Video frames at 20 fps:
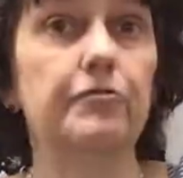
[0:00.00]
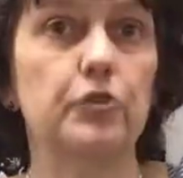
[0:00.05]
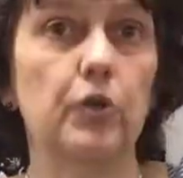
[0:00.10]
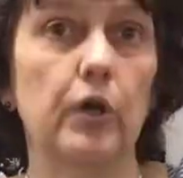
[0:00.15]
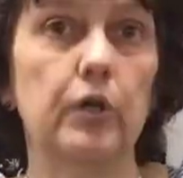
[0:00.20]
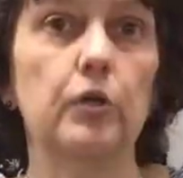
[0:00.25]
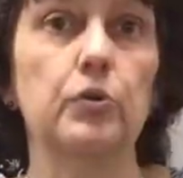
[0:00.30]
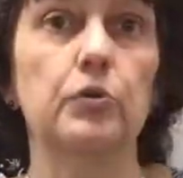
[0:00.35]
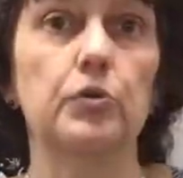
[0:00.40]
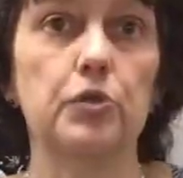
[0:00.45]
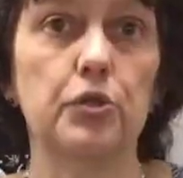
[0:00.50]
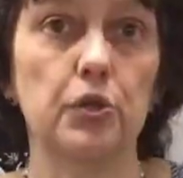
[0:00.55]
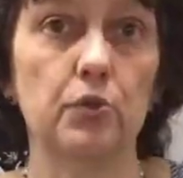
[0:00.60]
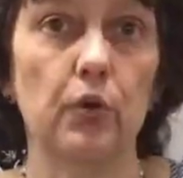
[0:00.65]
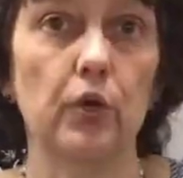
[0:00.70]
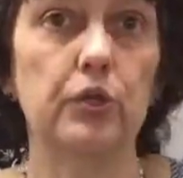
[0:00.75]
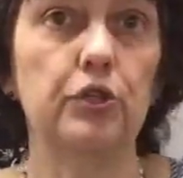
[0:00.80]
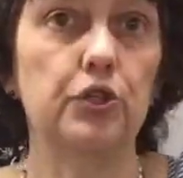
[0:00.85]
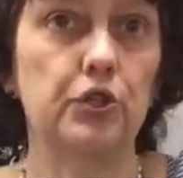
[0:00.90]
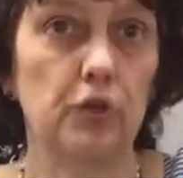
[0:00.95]
So I used
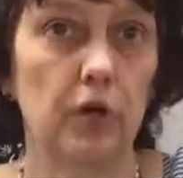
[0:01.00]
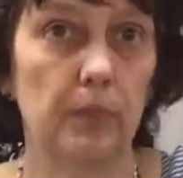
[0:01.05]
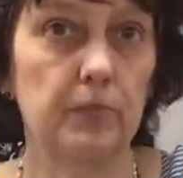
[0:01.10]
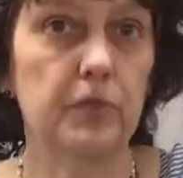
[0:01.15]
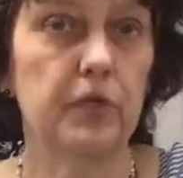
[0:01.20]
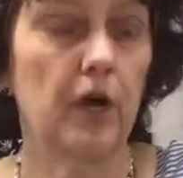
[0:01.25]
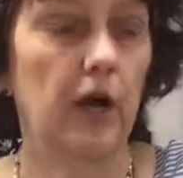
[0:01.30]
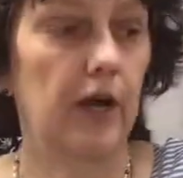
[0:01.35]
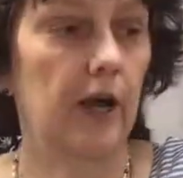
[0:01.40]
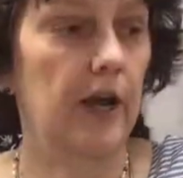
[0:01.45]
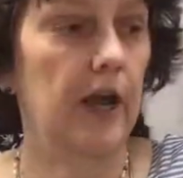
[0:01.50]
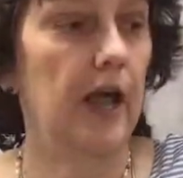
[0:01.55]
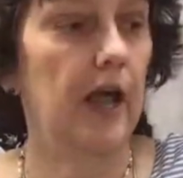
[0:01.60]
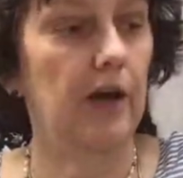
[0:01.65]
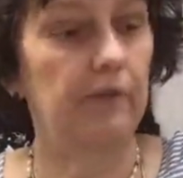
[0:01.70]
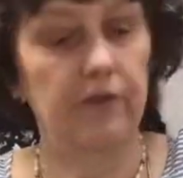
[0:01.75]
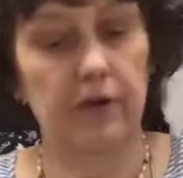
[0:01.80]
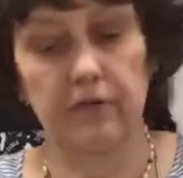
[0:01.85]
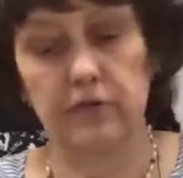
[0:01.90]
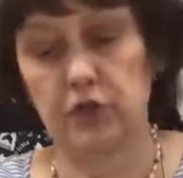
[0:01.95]
three strips, cut it in
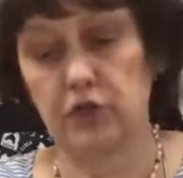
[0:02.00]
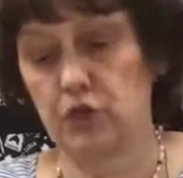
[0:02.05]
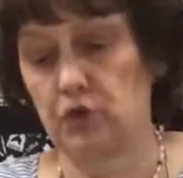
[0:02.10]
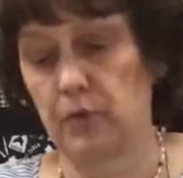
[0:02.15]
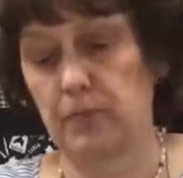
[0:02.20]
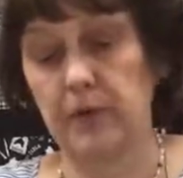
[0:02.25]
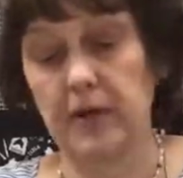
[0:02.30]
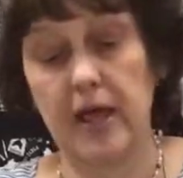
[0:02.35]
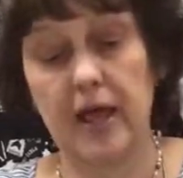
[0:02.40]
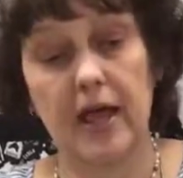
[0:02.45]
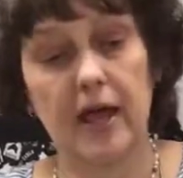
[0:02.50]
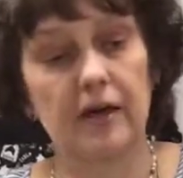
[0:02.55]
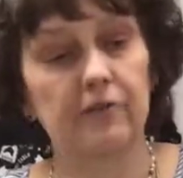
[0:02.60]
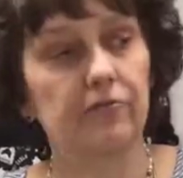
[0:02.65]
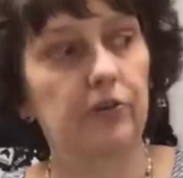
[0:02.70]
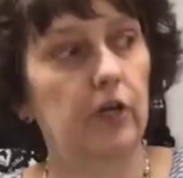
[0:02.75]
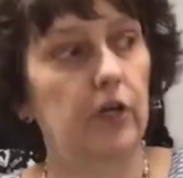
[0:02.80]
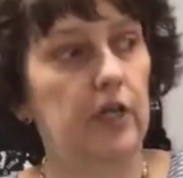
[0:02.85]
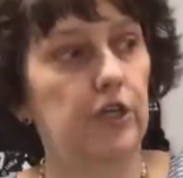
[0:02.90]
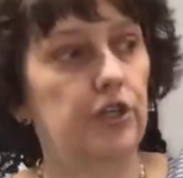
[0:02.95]
half. I have a strip and a
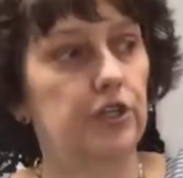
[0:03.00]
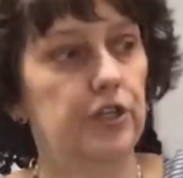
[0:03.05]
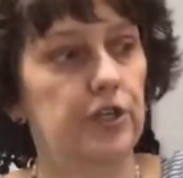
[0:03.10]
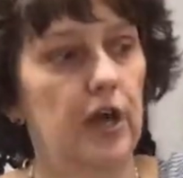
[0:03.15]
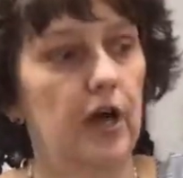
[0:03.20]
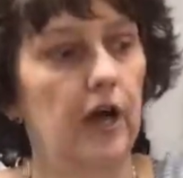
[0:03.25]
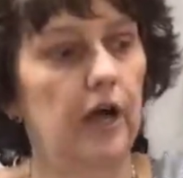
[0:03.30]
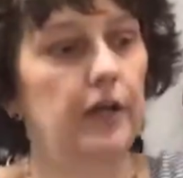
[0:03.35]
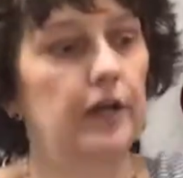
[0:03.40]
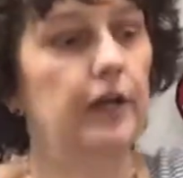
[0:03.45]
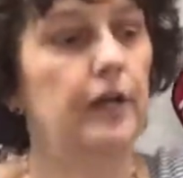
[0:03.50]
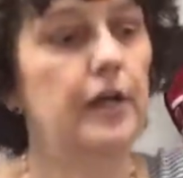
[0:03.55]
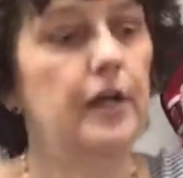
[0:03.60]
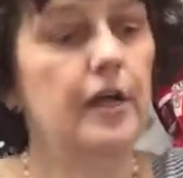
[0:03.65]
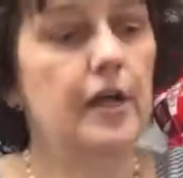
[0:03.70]
half on each side.